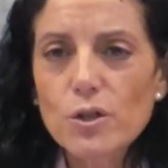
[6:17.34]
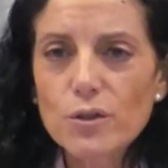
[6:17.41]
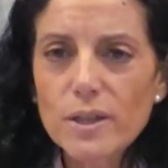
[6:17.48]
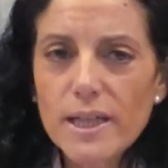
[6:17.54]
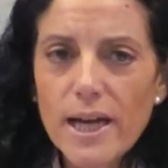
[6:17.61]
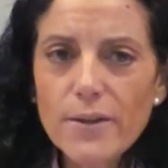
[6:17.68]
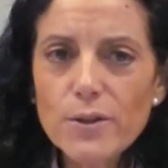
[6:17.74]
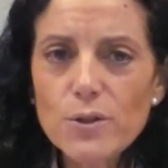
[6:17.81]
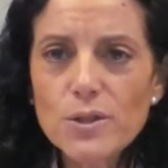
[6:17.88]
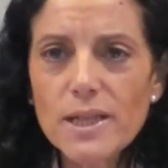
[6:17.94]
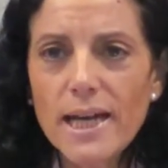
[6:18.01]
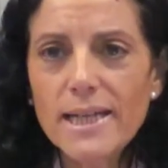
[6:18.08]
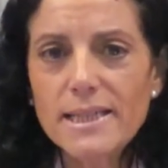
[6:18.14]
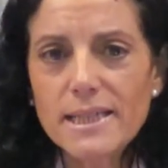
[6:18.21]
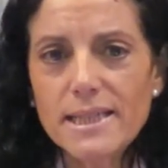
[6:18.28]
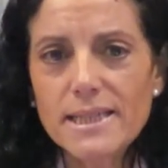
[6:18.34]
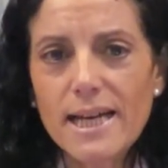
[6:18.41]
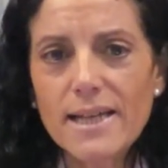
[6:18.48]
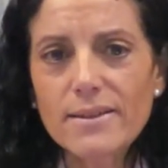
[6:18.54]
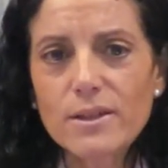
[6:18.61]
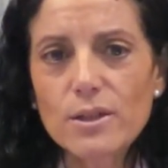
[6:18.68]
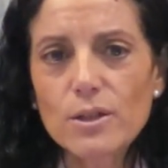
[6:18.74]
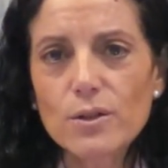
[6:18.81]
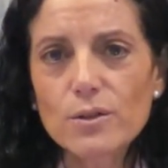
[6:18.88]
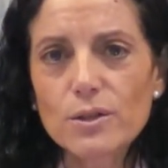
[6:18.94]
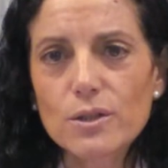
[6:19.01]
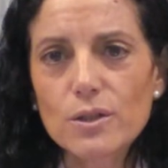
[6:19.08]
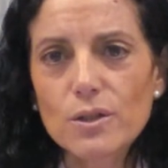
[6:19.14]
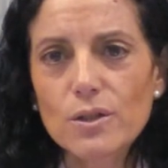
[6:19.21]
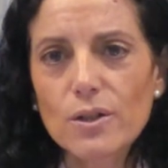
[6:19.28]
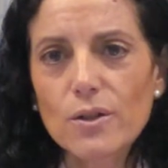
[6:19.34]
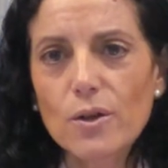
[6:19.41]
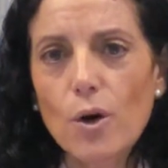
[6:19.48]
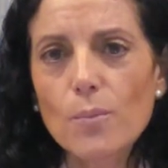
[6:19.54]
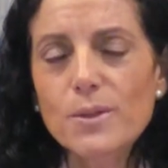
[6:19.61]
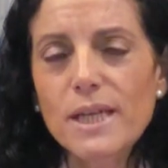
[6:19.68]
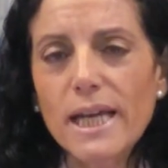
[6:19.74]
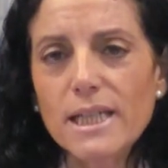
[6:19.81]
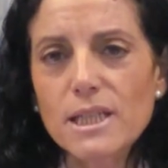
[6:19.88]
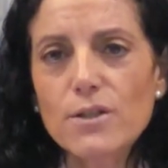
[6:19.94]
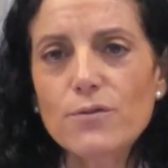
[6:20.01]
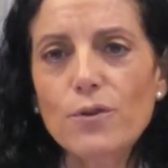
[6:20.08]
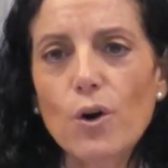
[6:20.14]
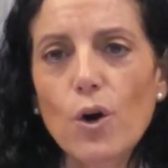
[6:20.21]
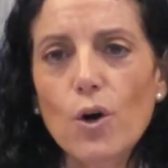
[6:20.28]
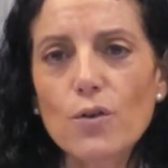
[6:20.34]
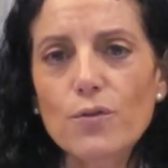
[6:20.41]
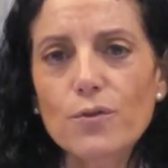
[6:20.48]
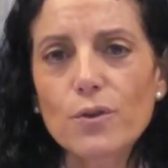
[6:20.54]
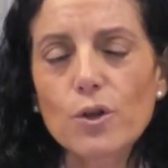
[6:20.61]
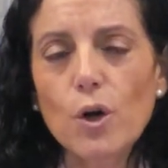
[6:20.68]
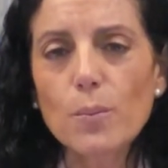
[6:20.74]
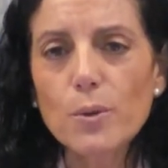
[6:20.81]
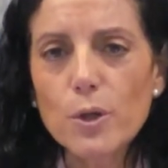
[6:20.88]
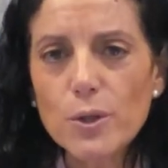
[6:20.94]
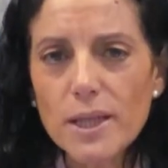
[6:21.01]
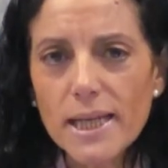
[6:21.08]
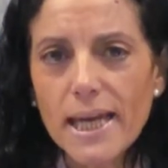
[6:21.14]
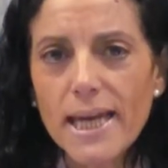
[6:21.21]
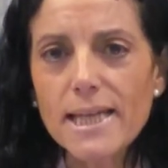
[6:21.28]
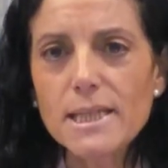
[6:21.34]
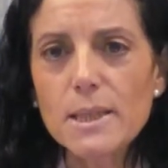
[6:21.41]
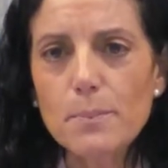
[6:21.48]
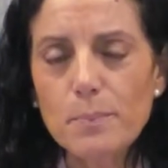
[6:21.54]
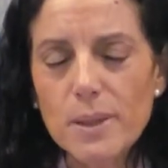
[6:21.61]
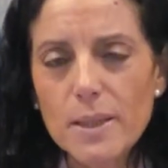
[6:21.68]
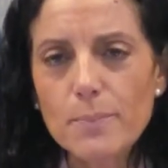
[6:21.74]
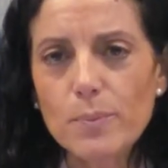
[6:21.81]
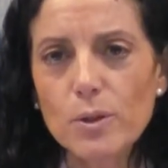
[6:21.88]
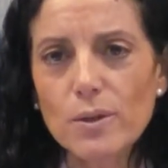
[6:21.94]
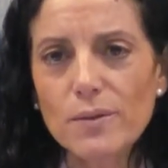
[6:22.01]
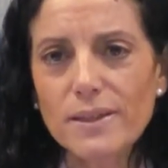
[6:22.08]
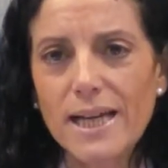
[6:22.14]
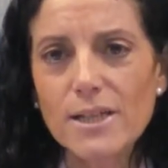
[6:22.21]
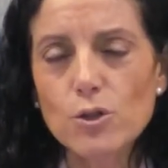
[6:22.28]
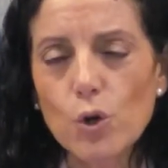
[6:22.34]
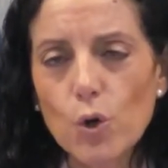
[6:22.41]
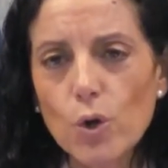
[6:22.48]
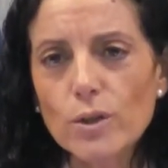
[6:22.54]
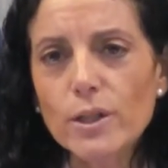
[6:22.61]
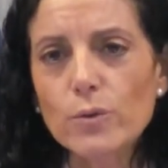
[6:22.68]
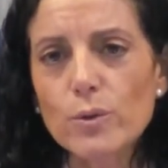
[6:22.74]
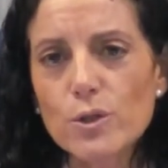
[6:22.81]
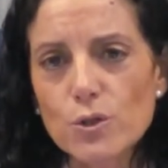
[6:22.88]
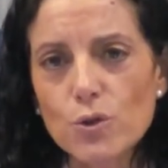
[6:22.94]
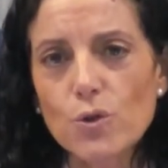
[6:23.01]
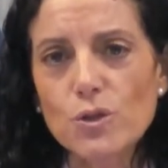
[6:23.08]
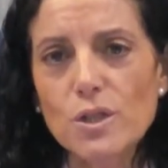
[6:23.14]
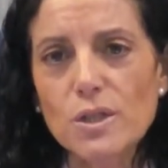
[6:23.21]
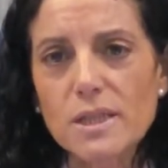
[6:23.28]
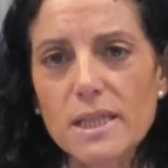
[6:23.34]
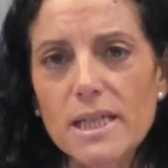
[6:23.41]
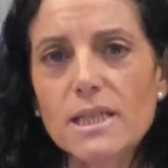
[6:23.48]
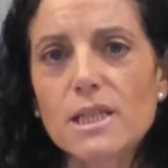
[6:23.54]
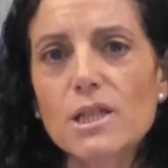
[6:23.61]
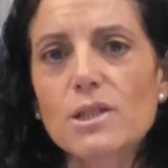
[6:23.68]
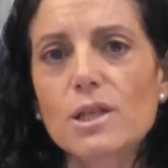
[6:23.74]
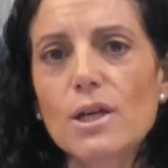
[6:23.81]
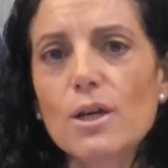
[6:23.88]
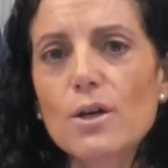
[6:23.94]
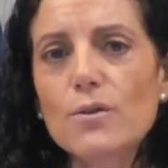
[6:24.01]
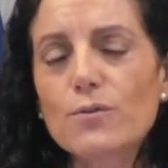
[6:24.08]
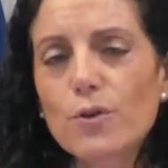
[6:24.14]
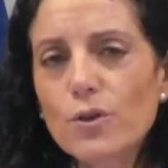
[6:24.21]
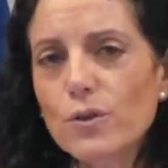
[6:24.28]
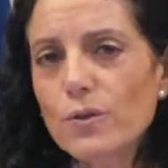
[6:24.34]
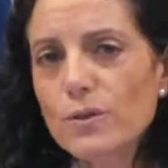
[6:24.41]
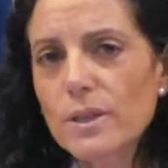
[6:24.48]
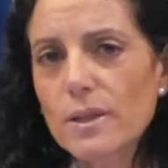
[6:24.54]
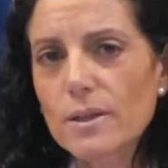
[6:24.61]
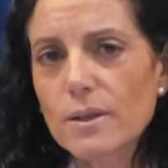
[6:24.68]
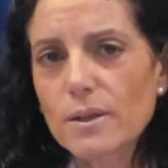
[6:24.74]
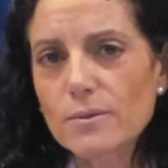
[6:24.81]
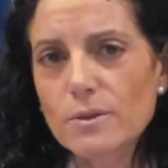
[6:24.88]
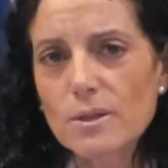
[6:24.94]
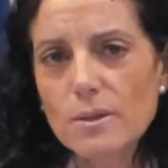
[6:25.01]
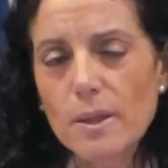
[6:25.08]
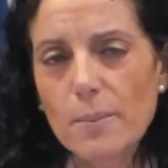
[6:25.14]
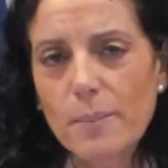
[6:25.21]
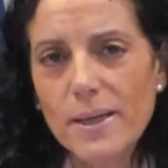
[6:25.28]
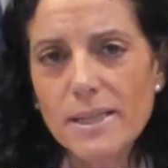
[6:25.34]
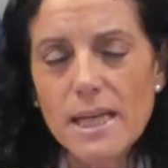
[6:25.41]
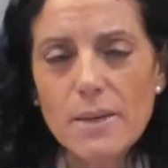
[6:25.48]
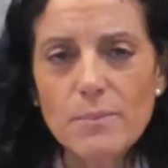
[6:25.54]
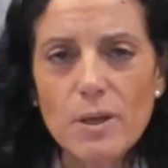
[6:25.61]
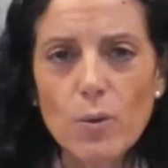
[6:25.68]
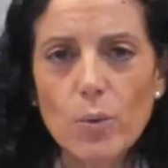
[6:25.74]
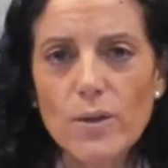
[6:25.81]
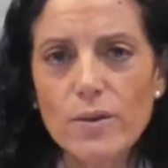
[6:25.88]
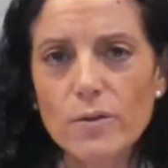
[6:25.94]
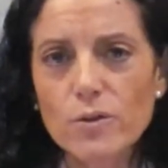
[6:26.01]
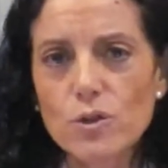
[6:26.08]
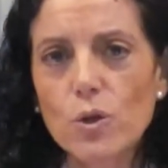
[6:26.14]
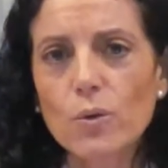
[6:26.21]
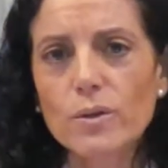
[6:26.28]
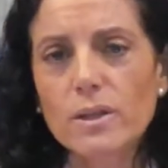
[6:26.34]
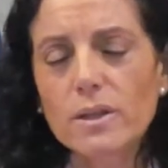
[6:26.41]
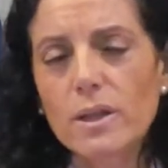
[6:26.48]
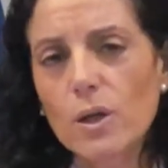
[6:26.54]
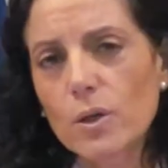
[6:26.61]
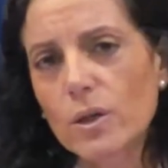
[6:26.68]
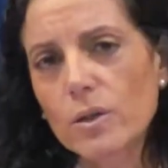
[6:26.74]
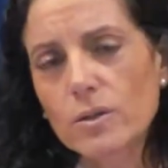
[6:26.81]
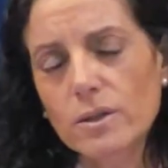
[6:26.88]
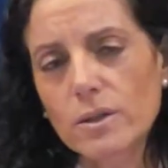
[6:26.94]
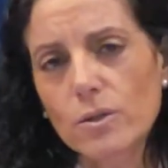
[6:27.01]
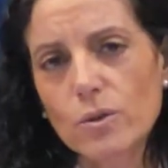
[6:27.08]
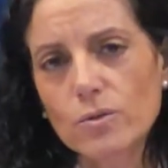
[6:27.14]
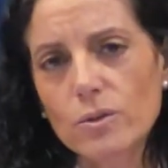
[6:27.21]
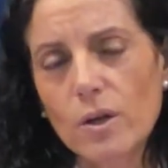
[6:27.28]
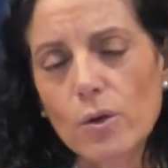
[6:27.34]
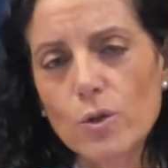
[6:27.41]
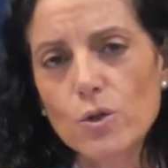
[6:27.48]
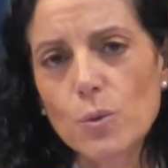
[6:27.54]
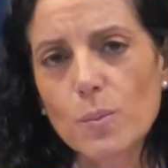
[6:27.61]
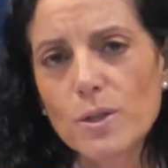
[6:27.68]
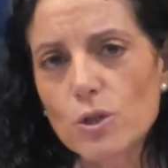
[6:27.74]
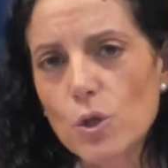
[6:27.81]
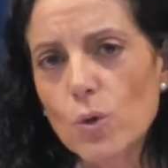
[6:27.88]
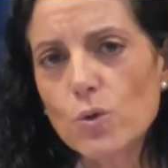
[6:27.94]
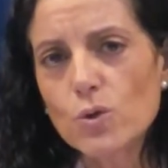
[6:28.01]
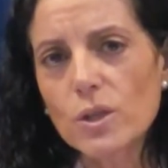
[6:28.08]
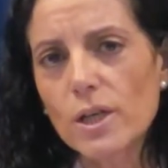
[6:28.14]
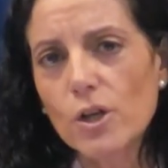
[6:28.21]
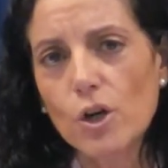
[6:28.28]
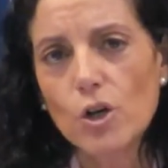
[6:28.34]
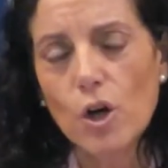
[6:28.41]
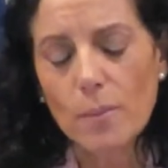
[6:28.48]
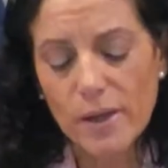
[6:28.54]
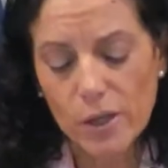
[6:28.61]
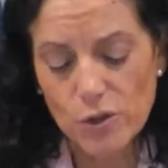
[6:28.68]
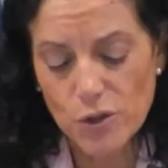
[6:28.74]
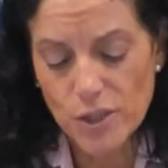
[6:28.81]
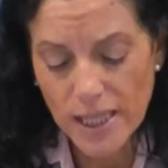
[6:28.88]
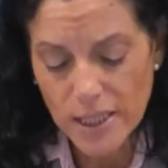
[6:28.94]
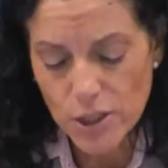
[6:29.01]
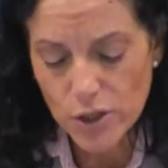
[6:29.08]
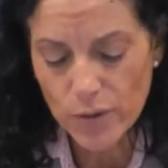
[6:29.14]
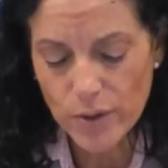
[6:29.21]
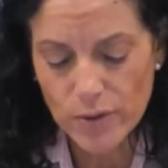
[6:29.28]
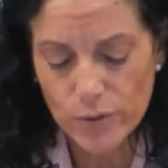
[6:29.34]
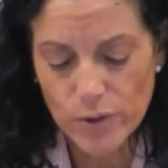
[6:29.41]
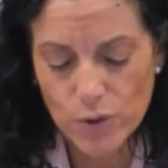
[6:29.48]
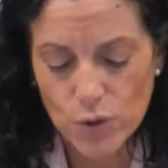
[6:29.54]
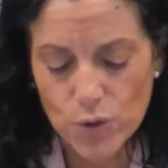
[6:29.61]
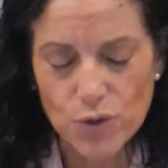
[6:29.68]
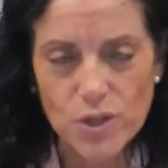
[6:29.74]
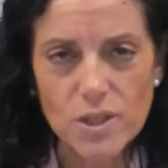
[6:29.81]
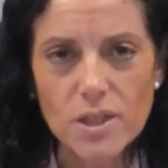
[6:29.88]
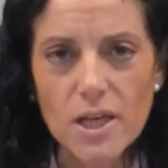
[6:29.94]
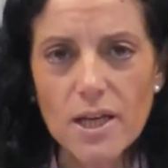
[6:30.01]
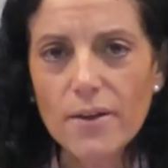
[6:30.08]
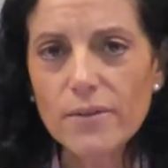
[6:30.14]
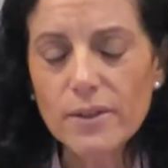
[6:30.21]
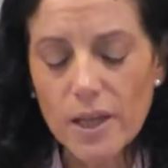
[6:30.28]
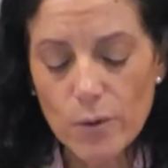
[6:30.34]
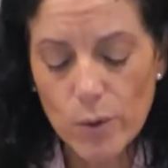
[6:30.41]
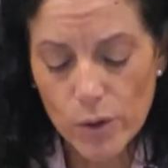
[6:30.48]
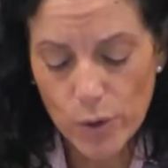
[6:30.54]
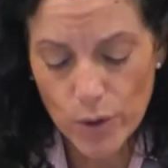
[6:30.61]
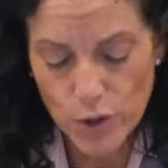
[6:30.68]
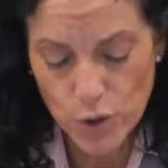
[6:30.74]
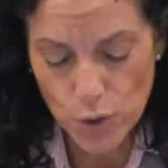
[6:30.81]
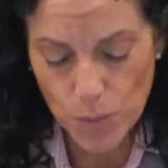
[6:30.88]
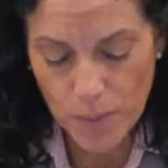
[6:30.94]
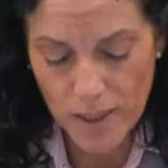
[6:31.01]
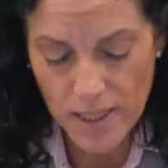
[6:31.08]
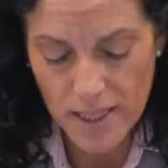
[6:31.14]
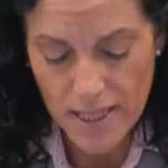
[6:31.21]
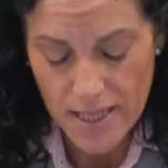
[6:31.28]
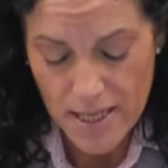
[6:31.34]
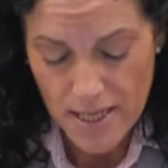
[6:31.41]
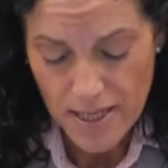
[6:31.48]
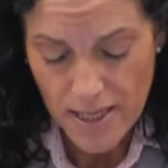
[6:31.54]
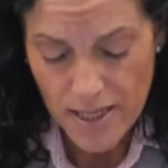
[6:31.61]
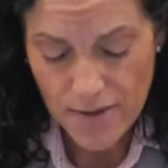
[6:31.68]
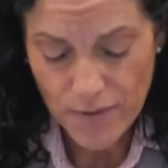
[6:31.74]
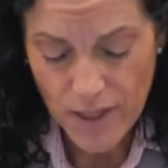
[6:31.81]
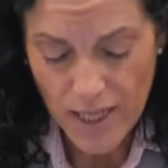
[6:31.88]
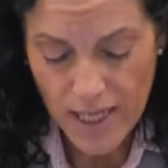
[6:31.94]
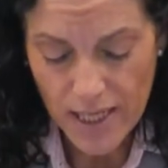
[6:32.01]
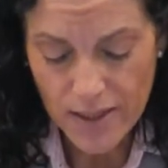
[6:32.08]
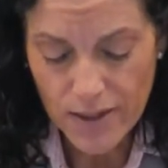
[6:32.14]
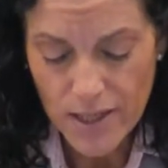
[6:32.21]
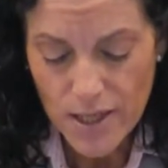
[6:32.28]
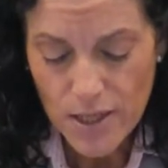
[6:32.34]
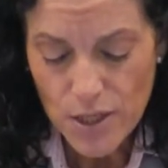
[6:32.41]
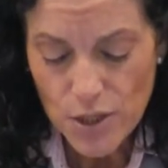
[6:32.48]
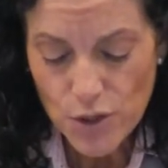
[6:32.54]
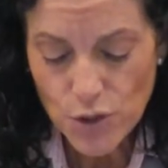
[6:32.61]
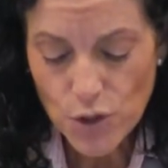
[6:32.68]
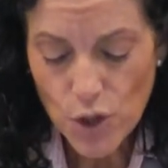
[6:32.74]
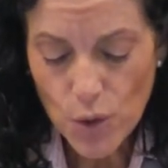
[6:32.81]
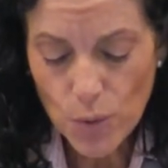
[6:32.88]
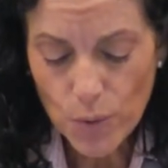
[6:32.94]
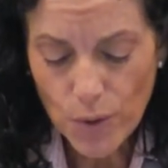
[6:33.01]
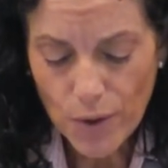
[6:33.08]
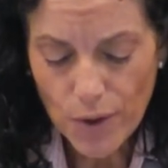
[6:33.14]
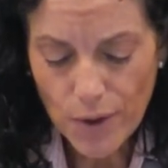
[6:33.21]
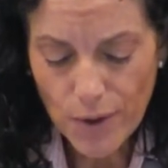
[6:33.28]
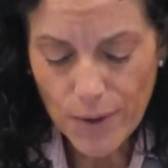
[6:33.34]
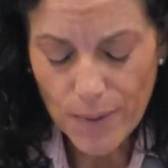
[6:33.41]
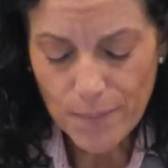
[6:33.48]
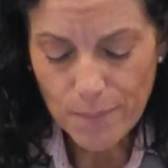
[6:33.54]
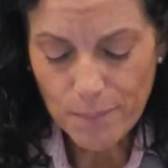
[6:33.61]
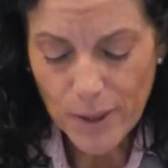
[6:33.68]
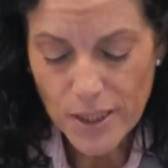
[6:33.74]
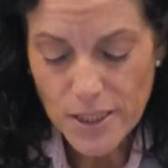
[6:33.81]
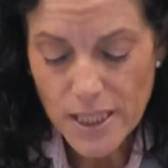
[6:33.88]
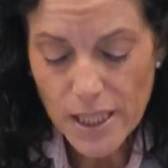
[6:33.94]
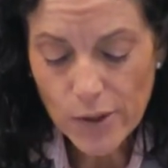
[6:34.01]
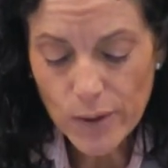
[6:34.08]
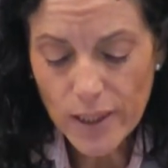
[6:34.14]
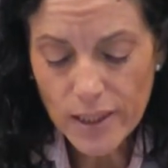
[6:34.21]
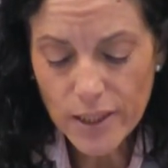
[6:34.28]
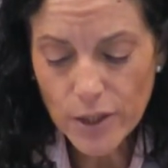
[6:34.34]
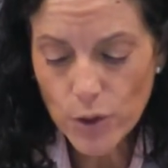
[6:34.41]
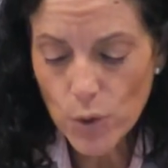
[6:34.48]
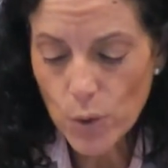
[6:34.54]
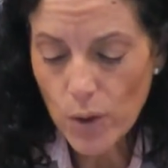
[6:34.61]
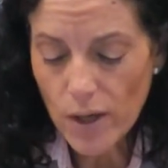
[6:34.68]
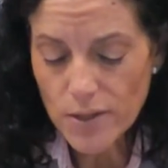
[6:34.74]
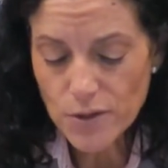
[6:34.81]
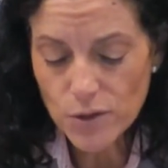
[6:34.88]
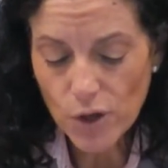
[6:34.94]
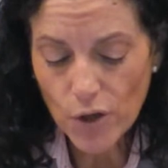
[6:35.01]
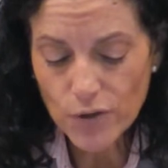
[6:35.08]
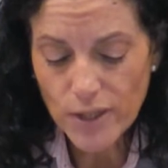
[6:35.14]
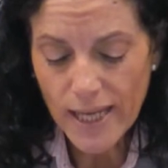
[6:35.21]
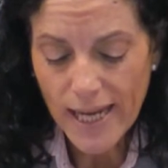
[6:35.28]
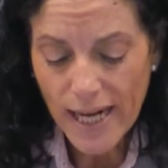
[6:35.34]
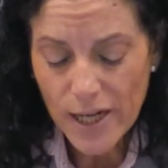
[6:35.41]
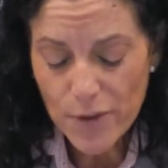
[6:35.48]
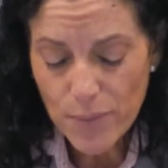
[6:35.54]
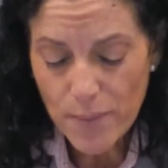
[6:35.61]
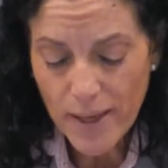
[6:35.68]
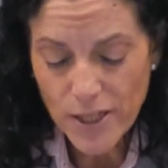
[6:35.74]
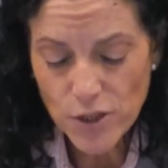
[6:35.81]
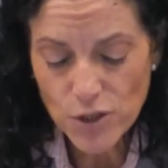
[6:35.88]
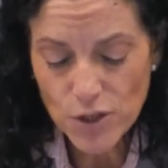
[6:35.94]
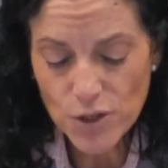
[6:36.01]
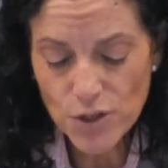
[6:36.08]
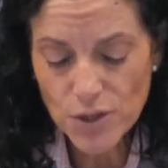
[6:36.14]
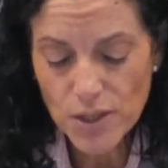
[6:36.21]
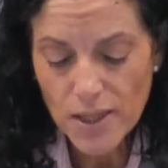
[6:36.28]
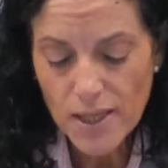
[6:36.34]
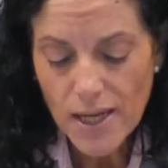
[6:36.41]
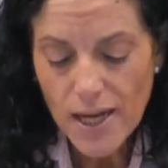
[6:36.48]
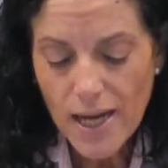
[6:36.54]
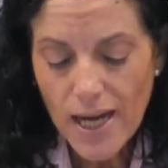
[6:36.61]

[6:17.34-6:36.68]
but on the other side, it had the, the objective of communicating people that all the resources needed for the, the pandemic, whether so, the, the, they're going to be social, economic, or sanitary resources, they were going to be uh, there. So, um, particularly, you asked on the health measures.